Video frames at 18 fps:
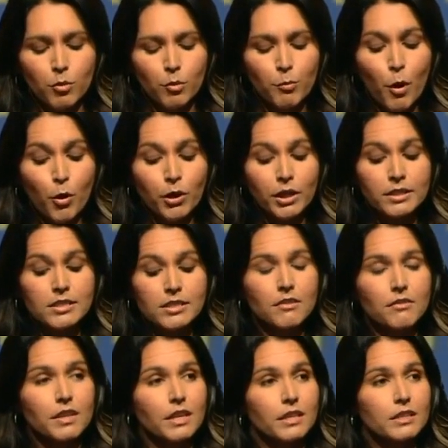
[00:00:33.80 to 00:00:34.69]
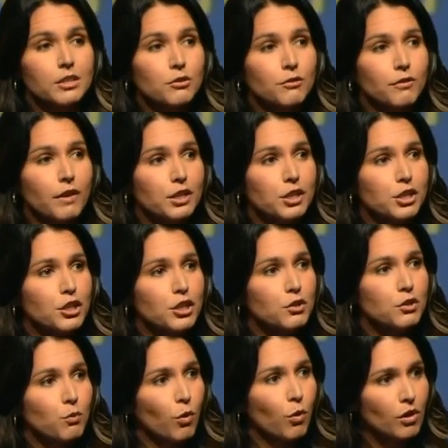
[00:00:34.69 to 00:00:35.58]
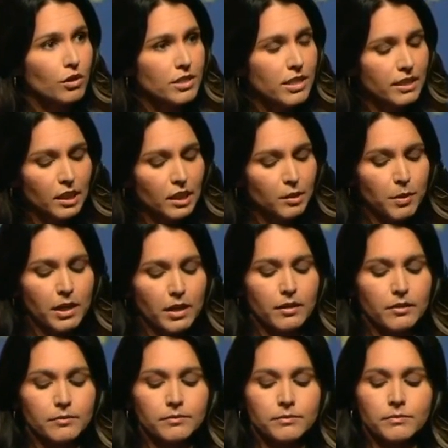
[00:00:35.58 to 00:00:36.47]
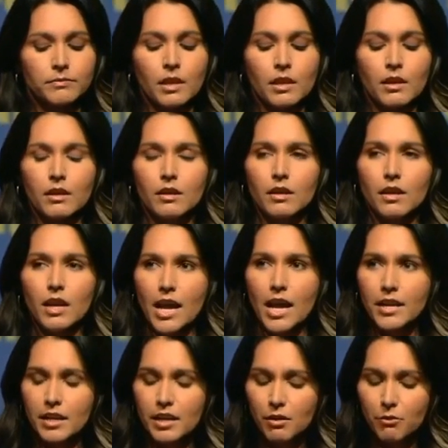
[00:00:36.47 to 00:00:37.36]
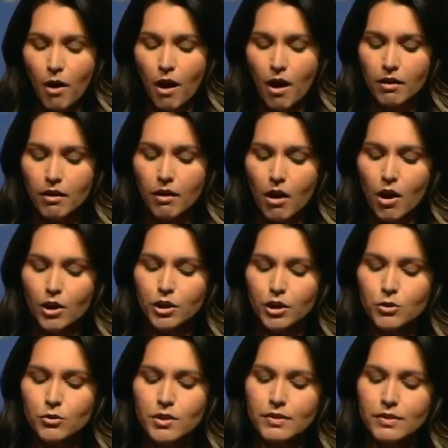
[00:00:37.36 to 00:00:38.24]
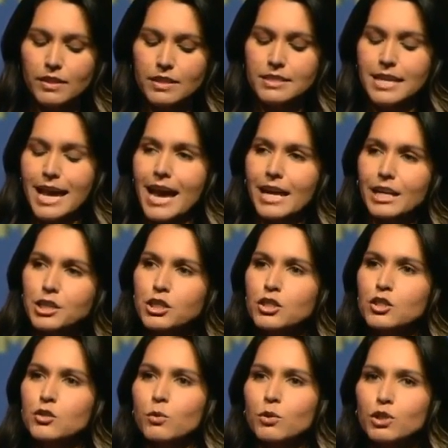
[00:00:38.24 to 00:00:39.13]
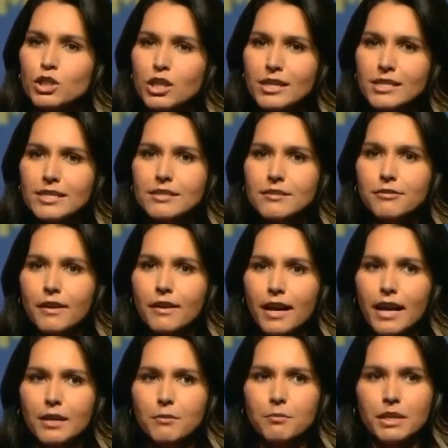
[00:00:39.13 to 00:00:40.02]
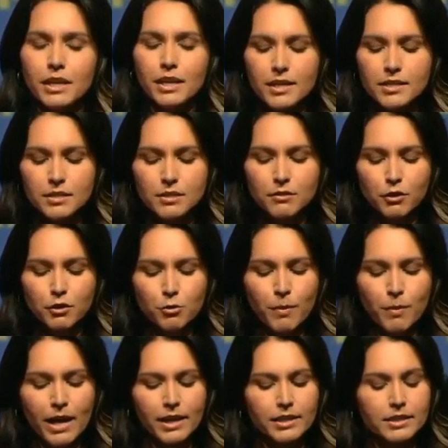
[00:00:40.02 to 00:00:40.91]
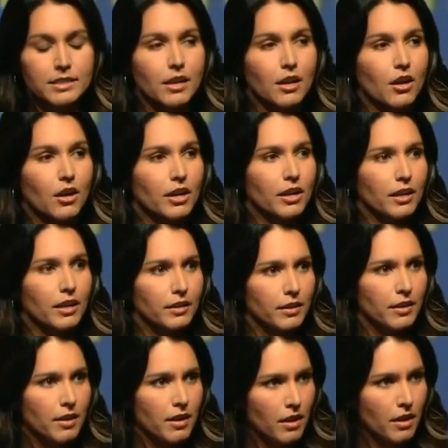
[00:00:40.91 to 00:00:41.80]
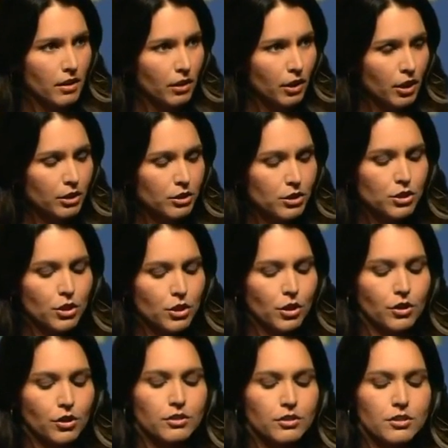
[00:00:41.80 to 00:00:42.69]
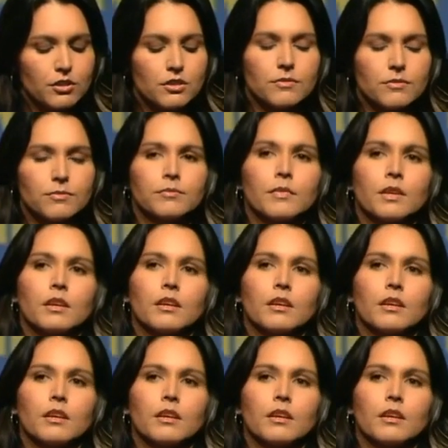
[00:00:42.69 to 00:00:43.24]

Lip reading: Proponents of the interventionist wars in Libya and in Iraq argued that these actions were justified because of humanitarian concerns.